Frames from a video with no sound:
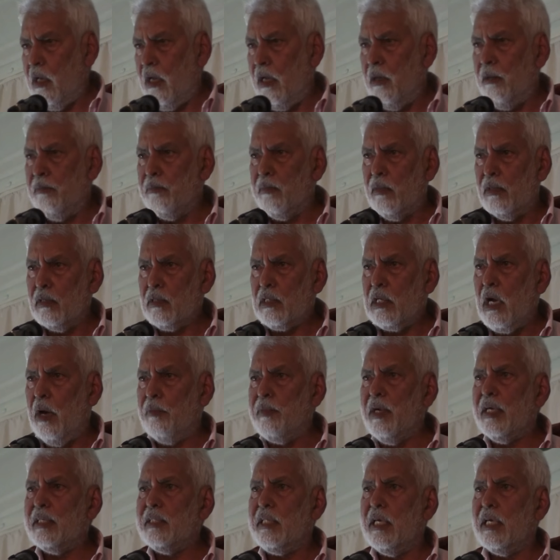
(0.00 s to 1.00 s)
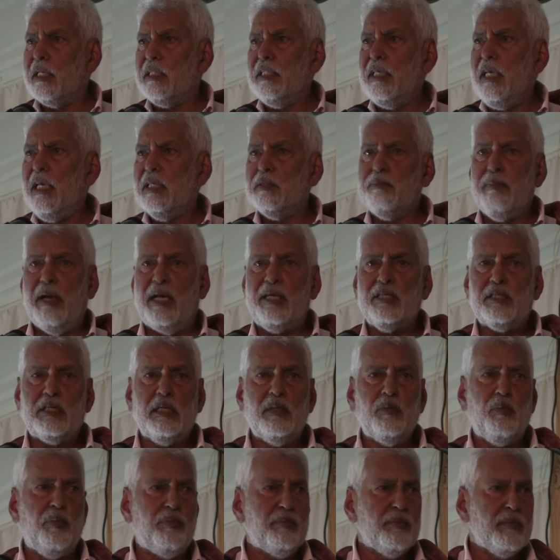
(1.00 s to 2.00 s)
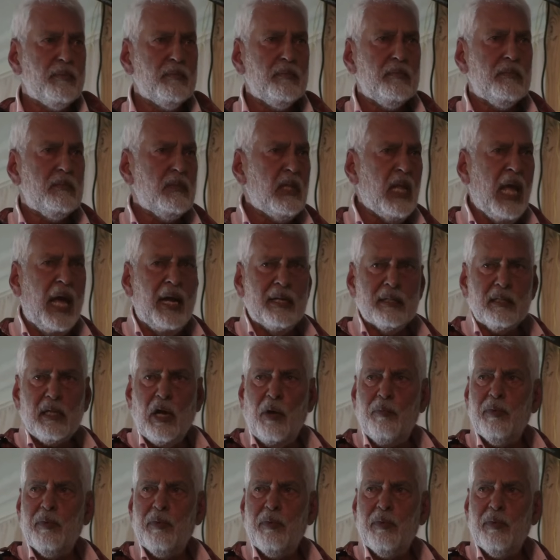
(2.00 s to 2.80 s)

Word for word: Um, Comrade Dardi has mentioned, and